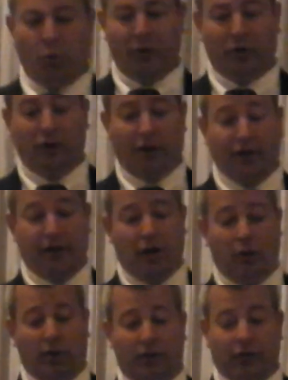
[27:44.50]
We clearly
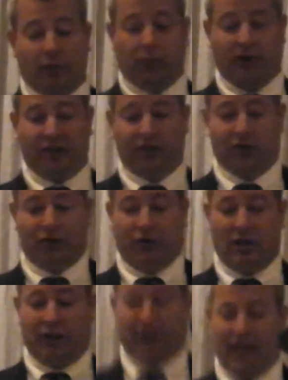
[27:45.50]
know what took place this year
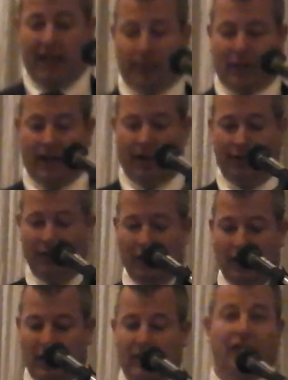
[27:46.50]
on game day,
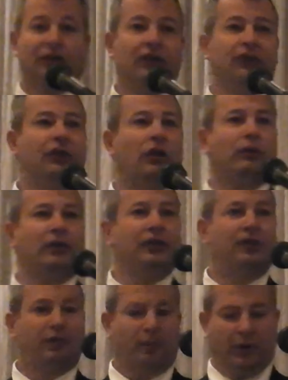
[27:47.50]
thus there's no
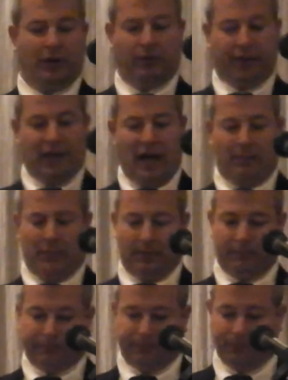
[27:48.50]
reason for me to recap it.
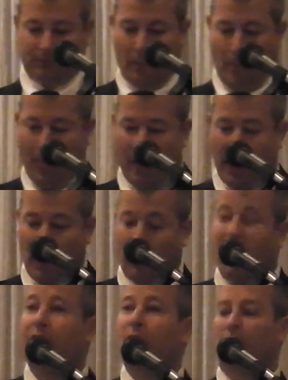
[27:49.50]

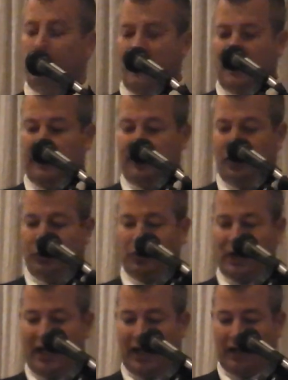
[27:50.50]
However, what many of you do
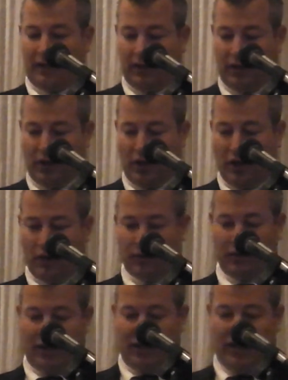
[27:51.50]
not know
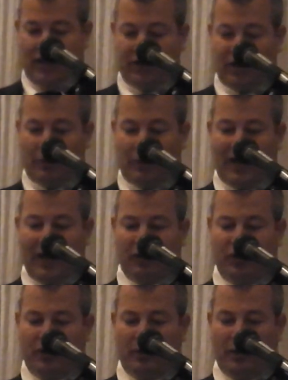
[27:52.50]
is that
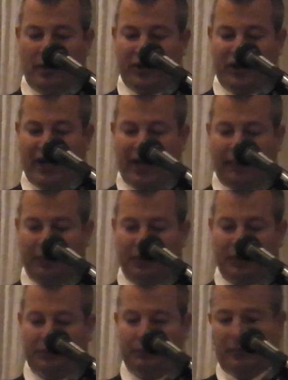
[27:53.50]
without Jimbo and James
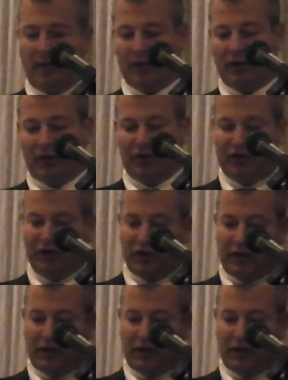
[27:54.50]
as our senior